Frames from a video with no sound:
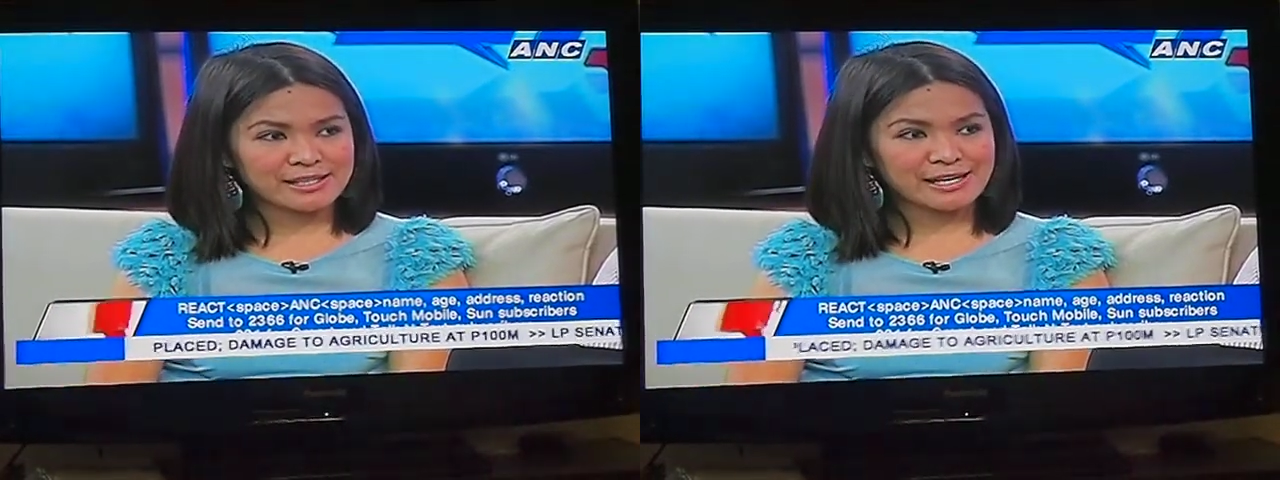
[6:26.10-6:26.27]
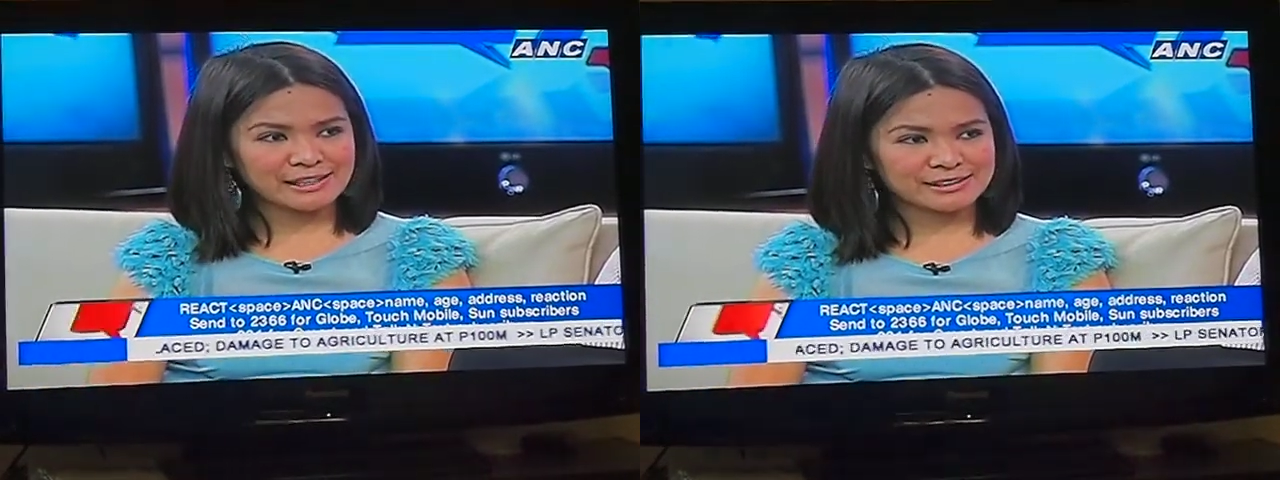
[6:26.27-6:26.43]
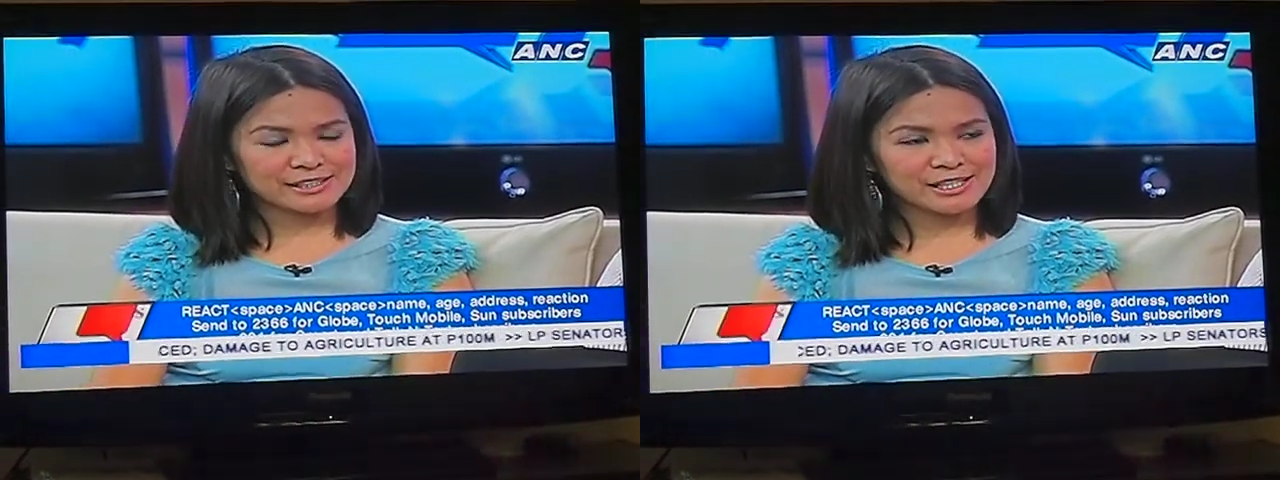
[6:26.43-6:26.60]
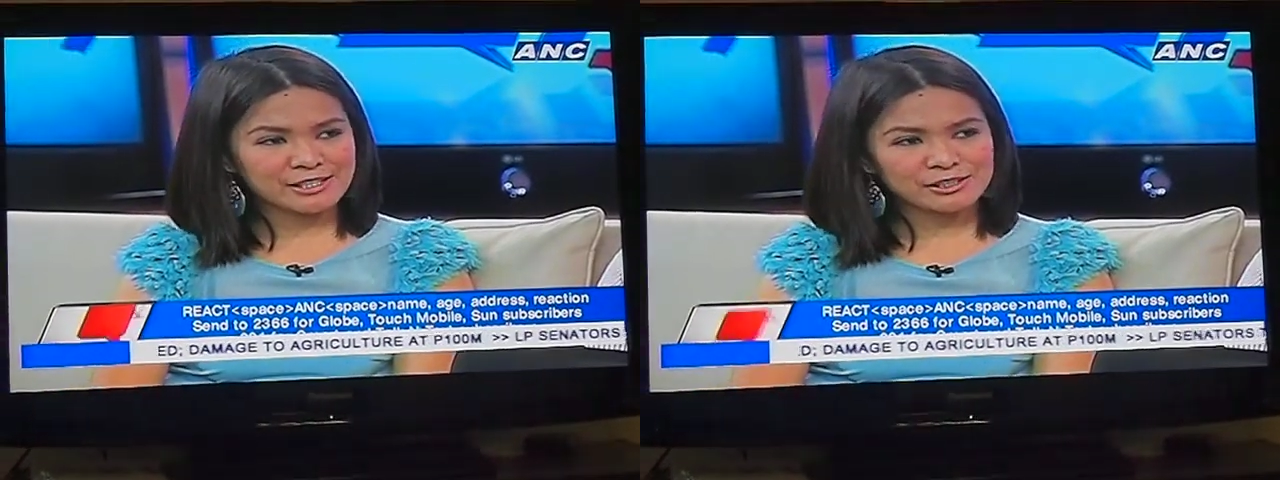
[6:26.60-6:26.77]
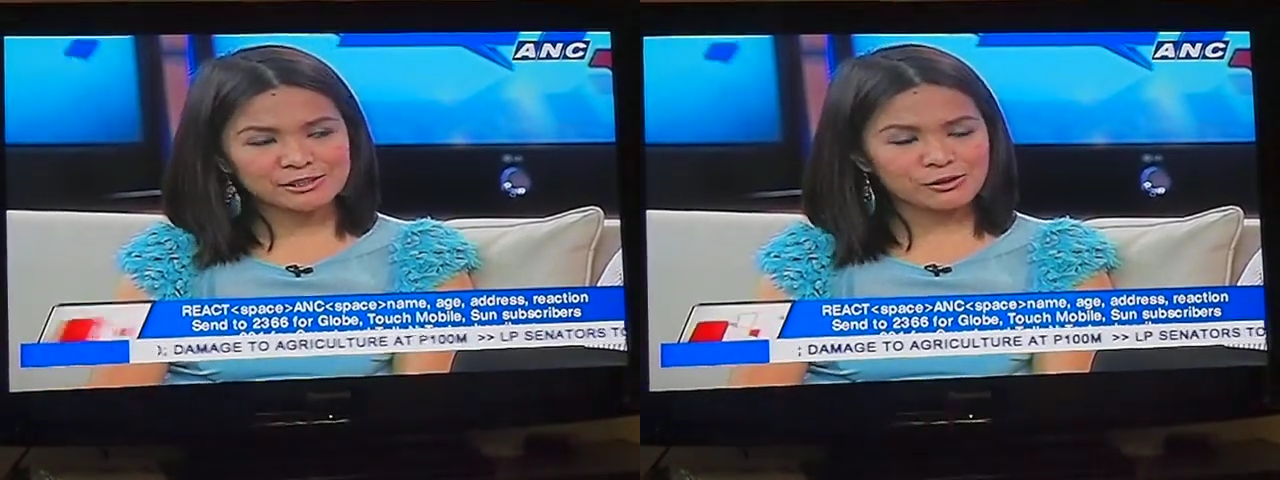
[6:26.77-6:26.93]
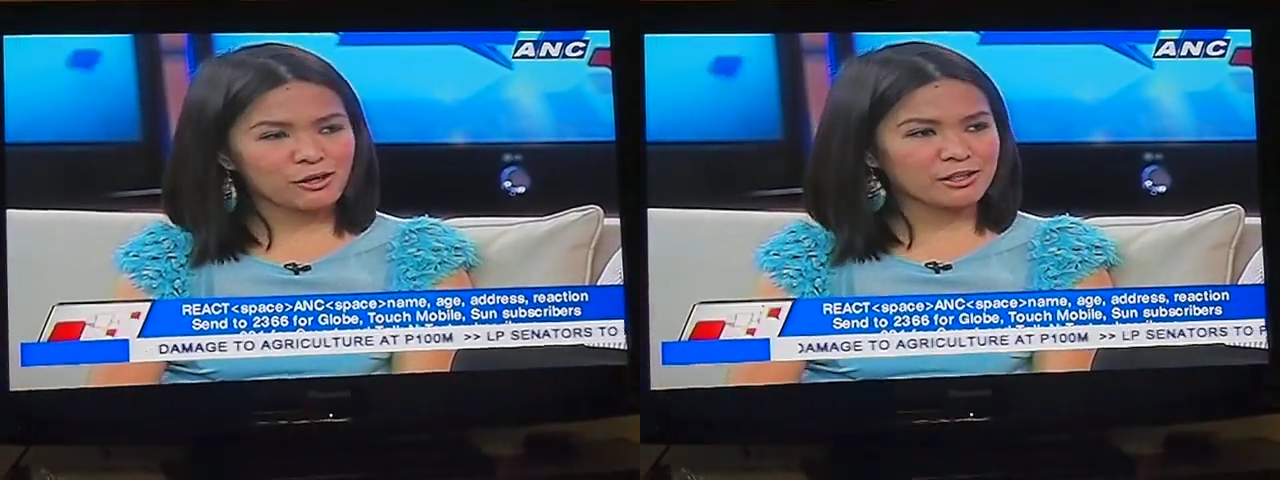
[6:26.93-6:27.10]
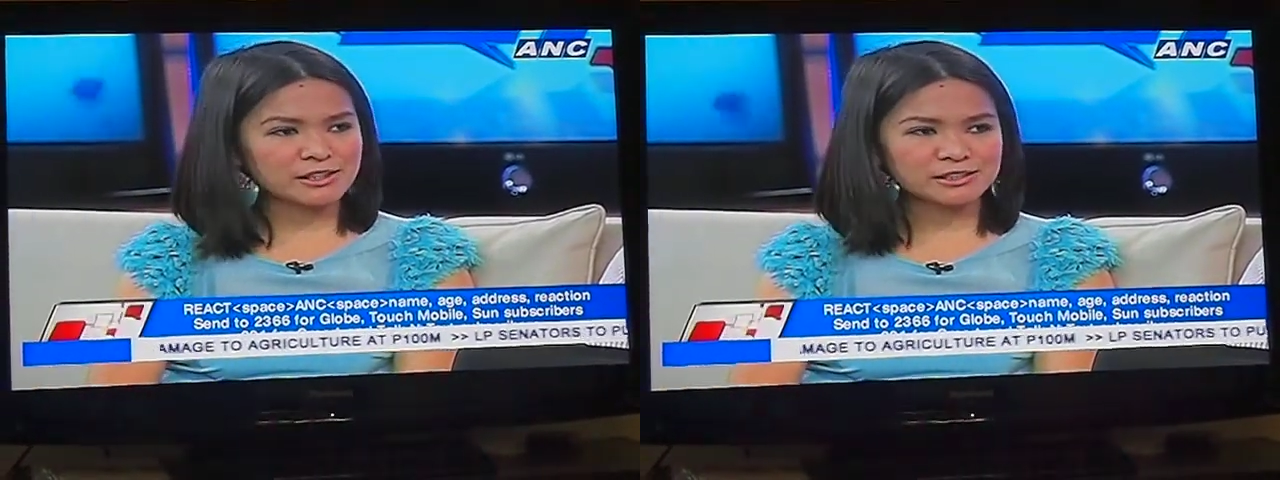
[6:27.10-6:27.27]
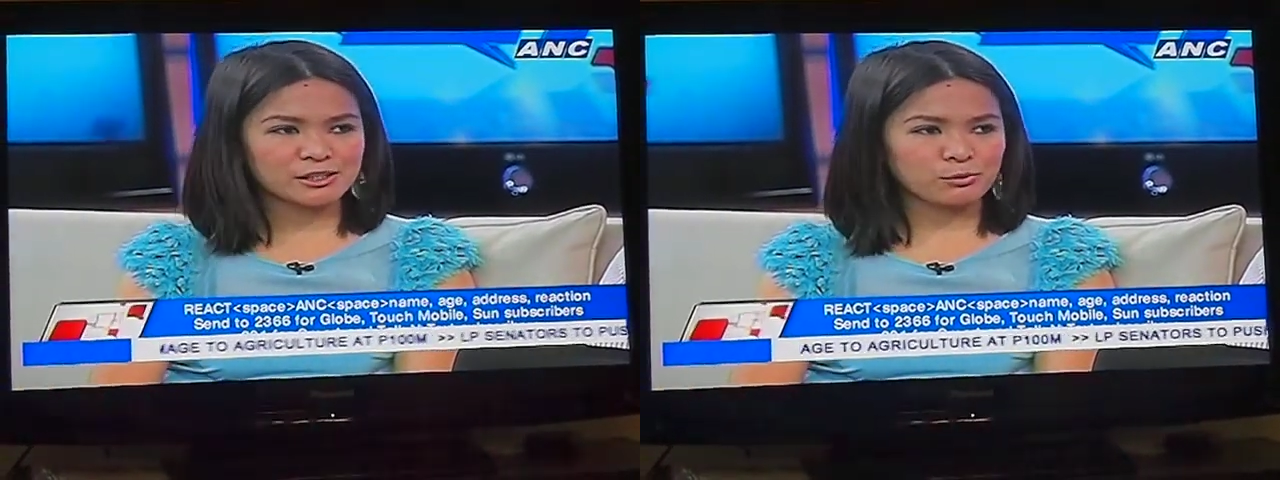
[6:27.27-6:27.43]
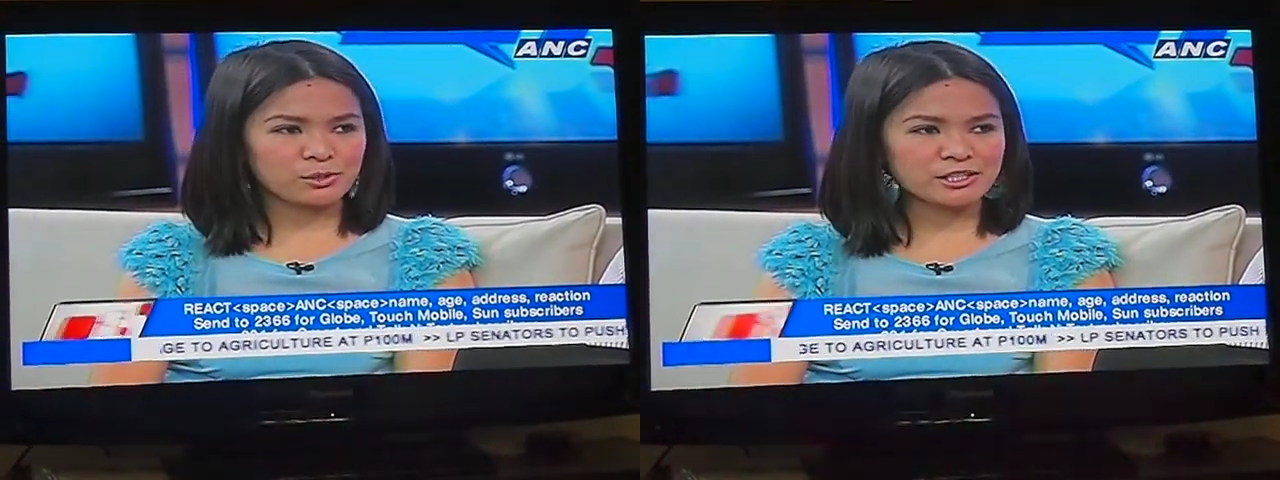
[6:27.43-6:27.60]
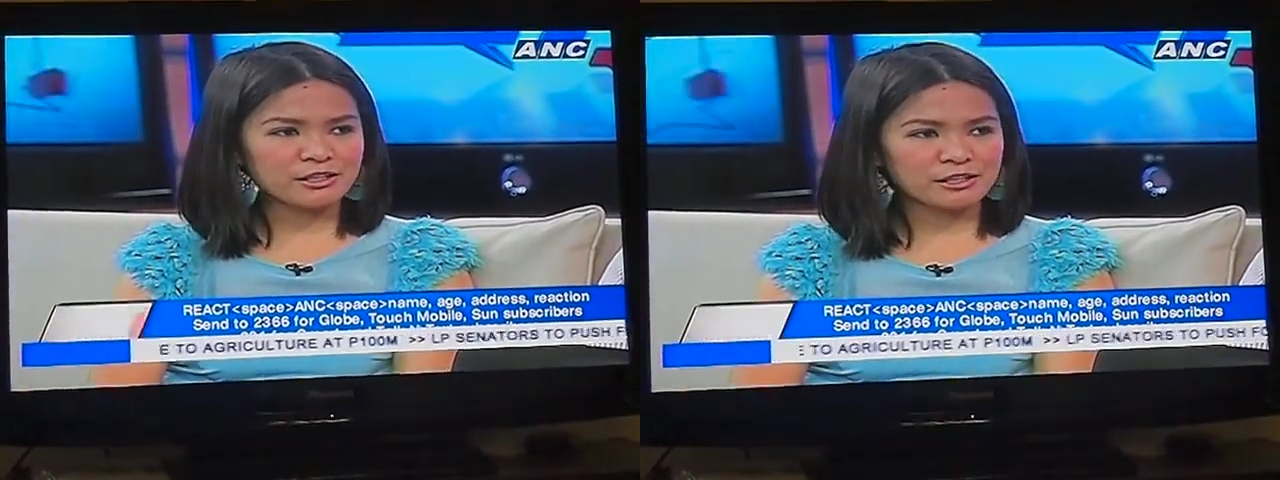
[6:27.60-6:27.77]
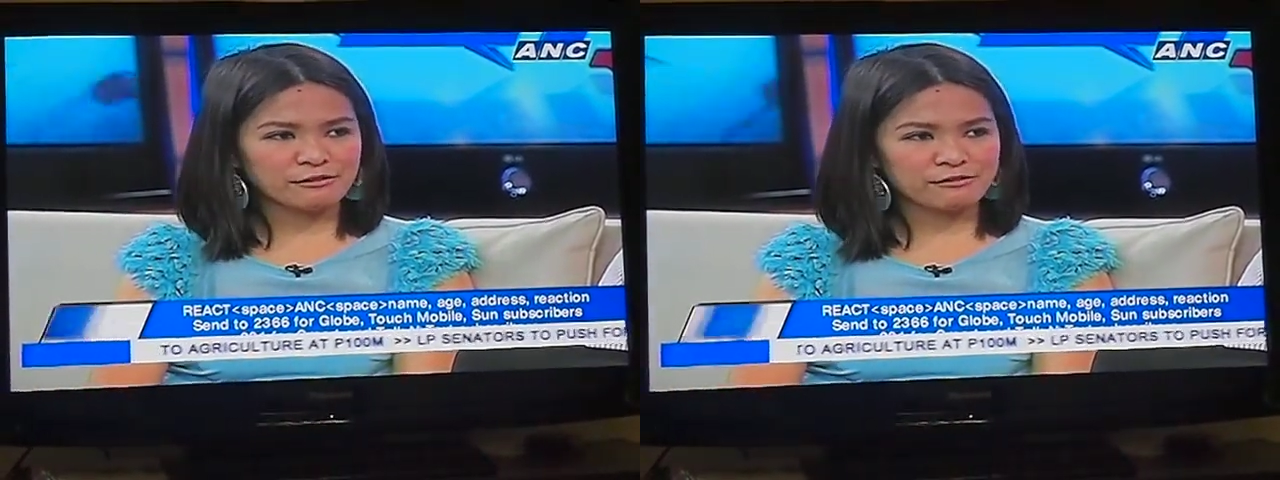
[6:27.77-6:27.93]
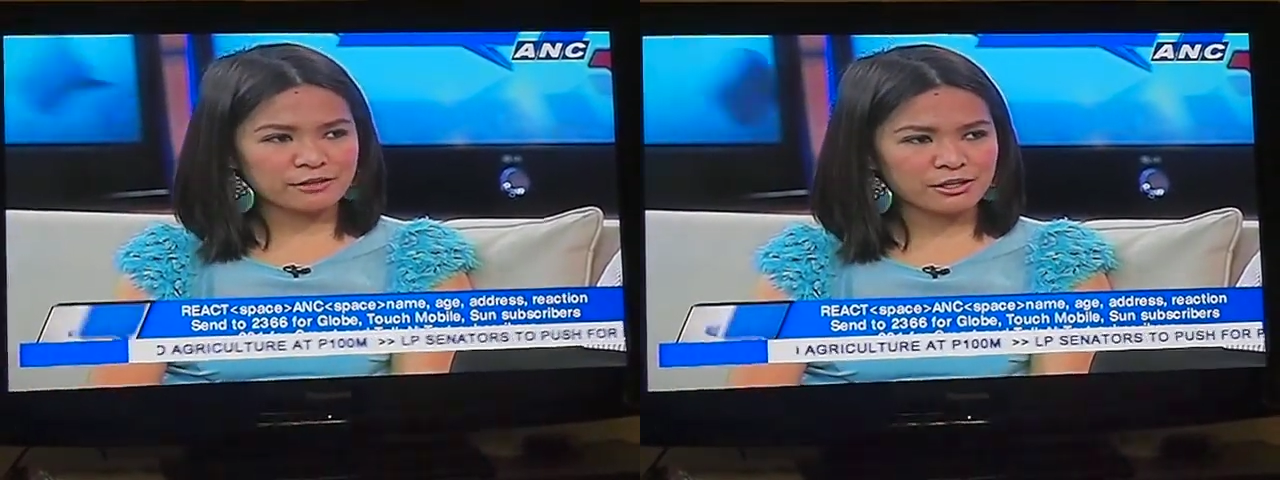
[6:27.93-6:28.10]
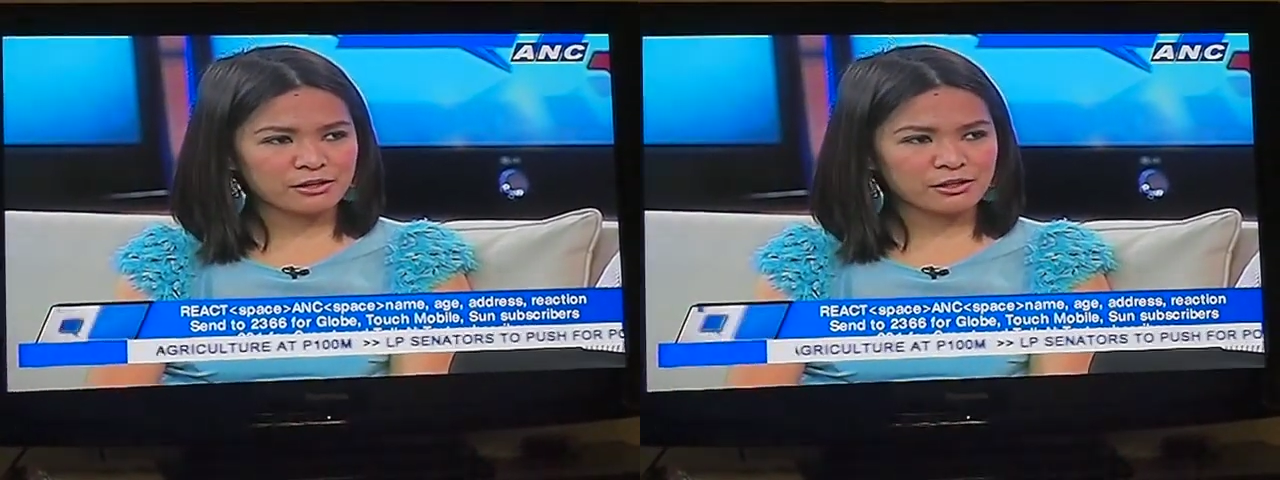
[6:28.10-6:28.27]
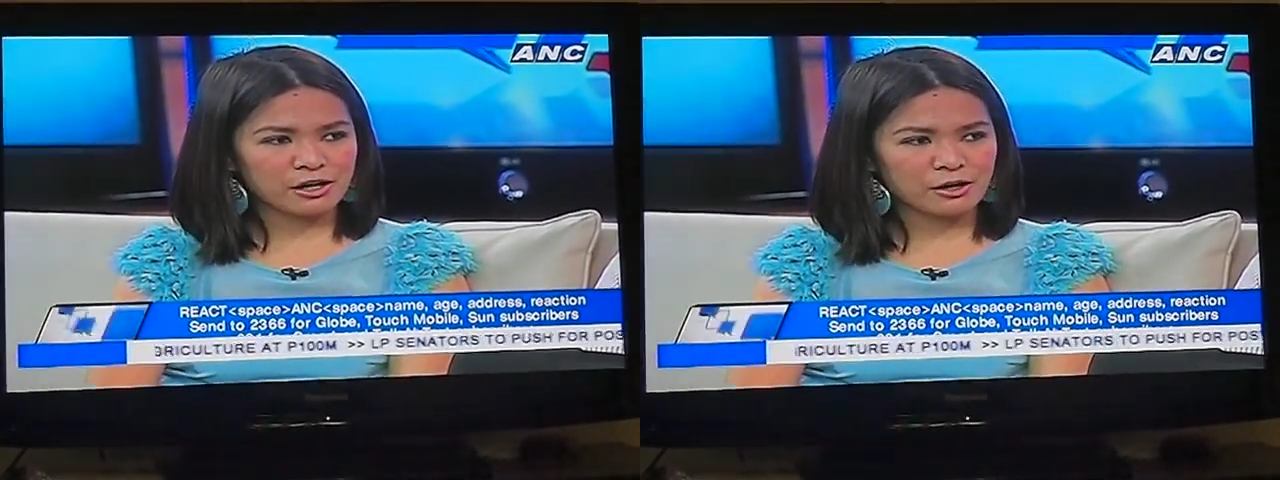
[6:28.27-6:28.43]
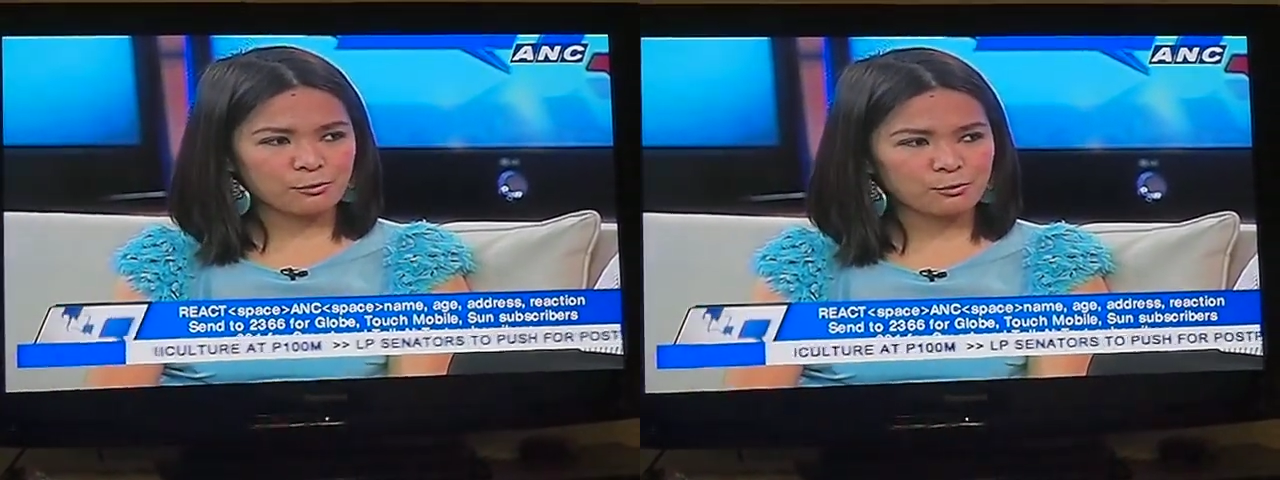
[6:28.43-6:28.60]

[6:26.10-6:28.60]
Yes, they can just call us and we deliver.